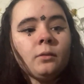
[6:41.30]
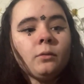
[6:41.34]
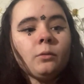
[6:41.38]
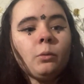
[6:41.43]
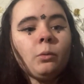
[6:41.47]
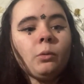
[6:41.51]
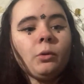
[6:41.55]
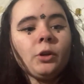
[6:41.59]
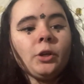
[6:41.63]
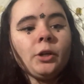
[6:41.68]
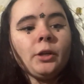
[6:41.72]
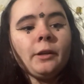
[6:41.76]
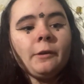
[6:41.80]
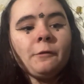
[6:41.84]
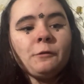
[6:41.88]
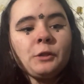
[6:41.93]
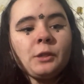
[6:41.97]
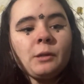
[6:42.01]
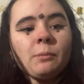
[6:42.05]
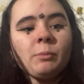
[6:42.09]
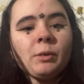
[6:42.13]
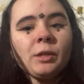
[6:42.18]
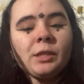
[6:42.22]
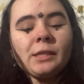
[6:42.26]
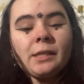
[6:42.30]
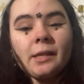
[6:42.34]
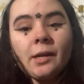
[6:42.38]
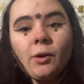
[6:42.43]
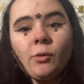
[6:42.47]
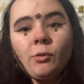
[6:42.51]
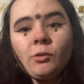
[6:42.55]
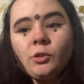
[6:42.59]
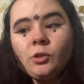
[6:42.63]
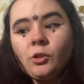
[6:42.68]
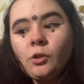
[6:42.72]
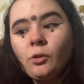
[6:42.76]
or if someone
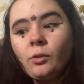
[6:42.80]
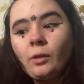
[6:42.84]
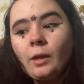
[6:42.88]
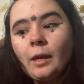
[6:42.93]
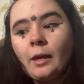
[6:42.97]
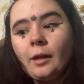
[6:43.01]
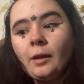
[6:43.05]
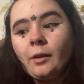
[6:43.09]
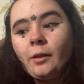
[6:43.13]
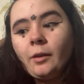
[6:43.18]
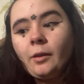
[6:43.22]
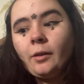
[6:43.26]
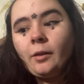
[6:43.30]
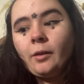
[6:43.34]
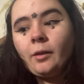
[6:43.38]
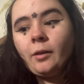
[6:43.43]
tells you like